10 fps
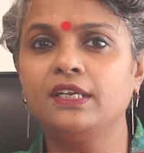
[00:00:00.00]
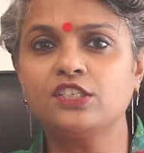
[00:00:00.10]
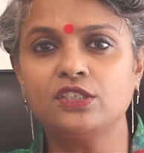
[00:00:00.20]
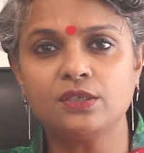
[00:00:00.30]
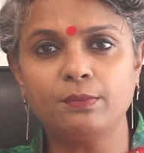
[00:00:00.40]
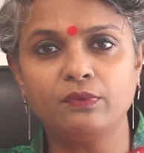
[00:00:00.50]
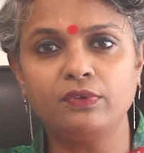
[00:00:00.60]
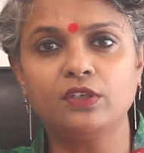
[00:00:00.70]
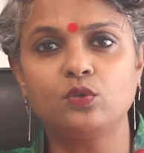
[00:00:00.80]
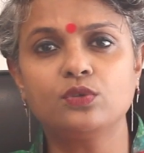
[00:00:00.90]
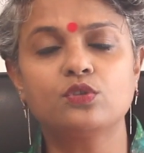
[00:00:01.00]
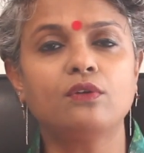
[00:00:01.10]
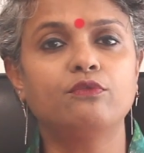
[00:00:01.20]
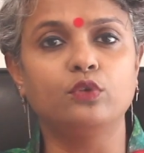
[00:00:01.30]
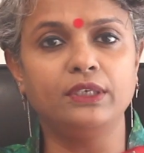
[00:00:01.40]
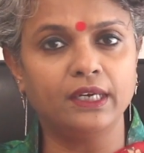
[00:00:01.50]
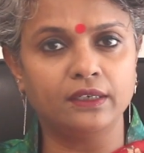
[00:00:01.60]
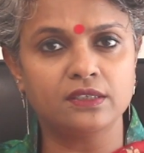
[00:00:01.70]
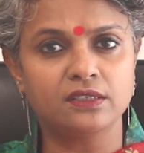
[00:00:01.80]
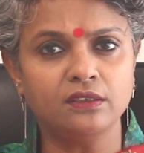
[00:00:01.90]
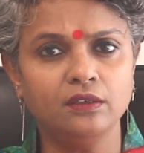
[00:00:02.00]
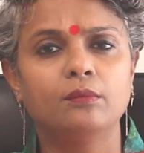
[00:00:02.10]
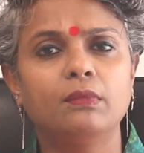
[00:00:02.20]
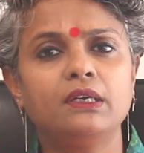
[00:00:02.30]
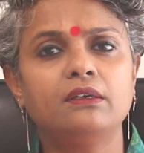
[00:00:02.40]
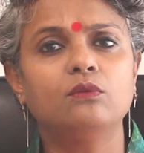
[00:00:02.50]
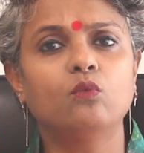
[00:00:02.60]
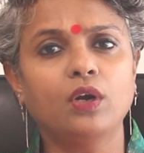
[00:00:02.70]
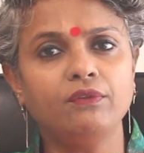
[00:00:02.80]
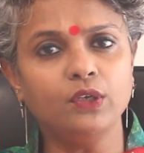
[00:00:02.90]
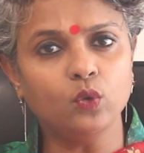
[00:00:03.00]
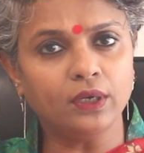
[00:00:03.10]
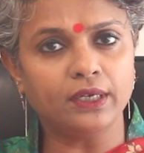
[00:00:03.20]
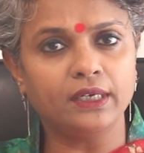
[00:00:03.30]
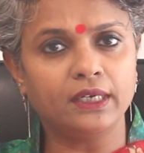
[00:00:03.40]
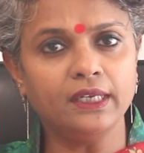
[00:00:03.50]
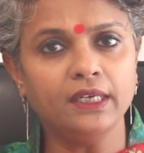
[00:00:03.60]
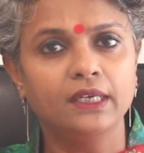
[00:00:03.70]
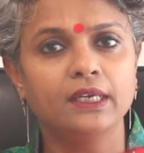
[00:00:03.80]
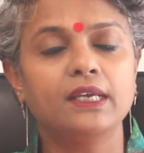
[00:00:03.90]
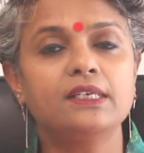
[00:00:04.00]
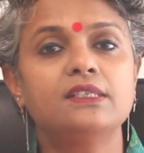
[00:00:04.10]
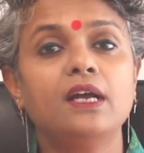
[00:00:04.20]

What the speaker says: relationship between the two is not fully understood. But what we know currently is